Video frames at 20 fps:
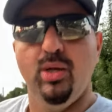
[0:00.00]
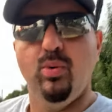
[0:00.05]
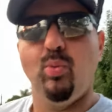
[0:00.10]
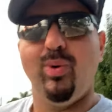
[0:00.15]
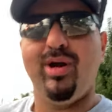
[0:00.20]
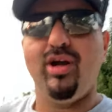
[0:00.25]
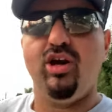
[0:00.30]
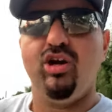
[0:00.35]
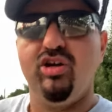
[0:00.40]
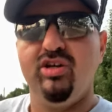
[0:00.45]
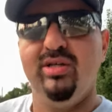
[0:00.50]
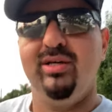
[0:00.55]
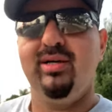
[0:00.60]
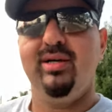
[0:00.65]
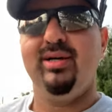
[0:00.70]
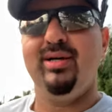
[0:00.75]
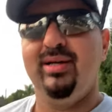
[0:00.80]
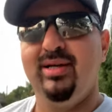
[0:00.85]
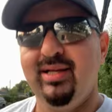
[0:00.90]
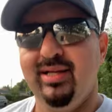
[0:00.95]
where
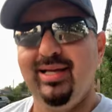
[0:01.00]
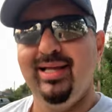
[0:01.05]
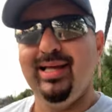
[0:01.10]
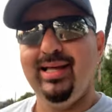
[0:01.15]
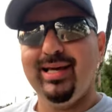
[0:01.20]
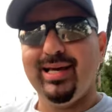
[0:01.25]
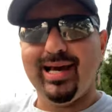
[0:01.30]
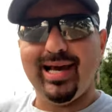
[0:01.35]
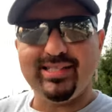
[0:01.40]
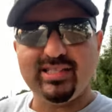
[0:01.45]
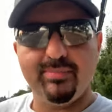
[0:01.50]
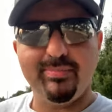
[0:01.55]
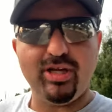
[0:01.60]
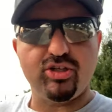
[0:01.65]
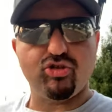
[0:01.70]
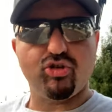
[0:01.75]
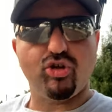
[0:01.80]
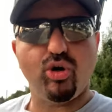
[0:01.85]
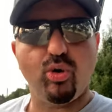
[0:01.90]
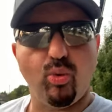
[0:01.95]

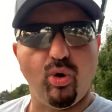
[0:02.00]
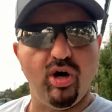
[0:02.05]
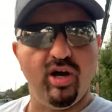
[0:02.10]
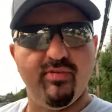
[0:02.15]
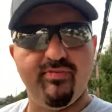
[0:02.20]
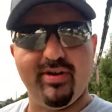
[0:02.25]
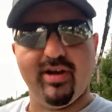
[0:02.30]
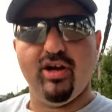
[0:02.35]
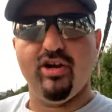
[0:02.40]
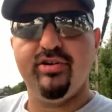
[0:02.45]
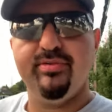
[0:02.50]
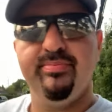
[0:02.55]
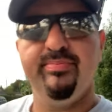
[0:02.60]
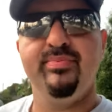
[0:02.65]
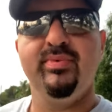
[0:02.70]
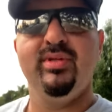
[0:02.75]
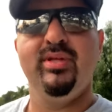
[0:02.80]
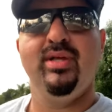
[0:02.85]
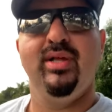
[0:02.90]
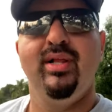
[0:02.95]
asymmetrical warfare
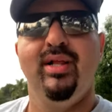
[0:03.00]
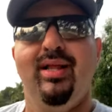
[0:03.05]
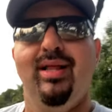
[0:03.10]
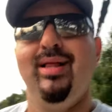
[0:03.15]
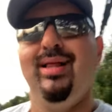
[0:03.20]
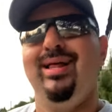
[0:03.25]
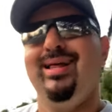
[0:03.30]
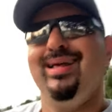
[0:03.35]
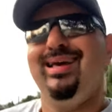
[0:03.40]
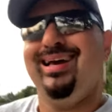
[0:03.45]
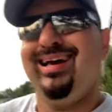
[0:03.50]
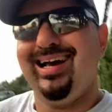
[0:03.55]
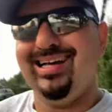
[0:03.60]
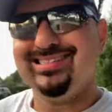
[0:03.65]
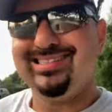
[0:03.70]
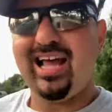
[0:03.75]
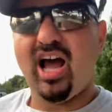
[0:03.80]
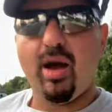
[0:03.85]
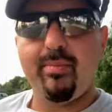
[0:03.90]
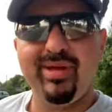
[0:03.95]

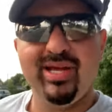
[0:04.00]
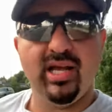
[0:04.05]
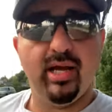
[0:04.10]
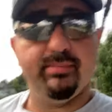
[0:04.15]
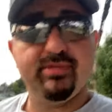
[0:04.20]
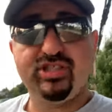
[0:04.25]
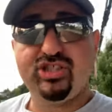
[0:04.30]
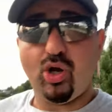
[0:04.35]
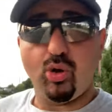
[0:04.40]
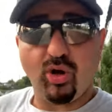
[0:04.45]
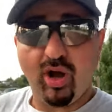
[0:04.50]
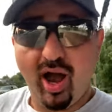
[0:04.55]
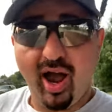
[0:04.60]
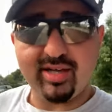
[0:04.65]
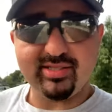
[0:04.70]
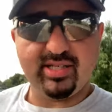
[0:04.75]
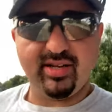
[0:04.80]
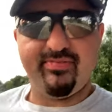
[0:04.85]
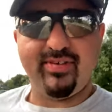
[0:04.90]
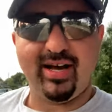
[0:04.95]
has now become so
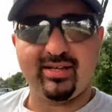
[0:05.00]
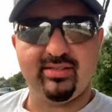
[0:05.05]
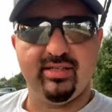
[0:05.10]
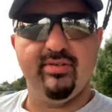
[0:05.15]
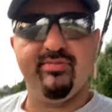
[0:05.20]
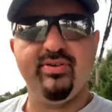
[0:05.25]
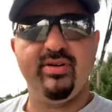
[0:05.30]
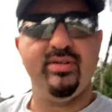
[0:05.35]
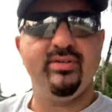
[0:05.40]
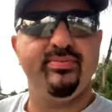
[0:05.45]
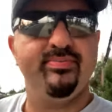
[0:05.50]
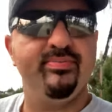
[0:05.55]
cost-effective